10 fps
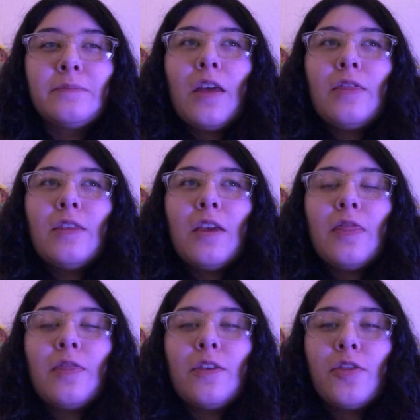And
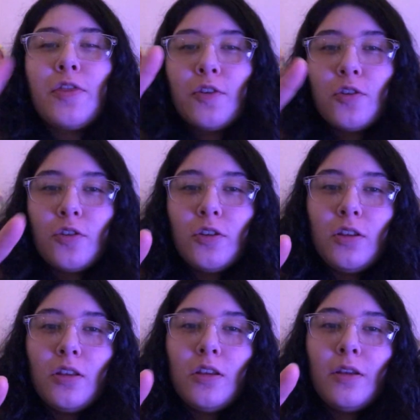then the third
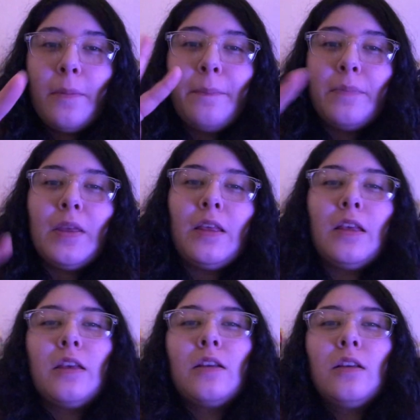
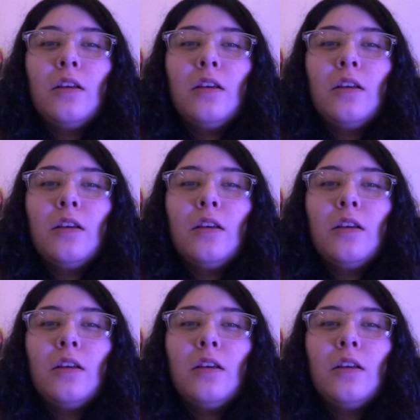being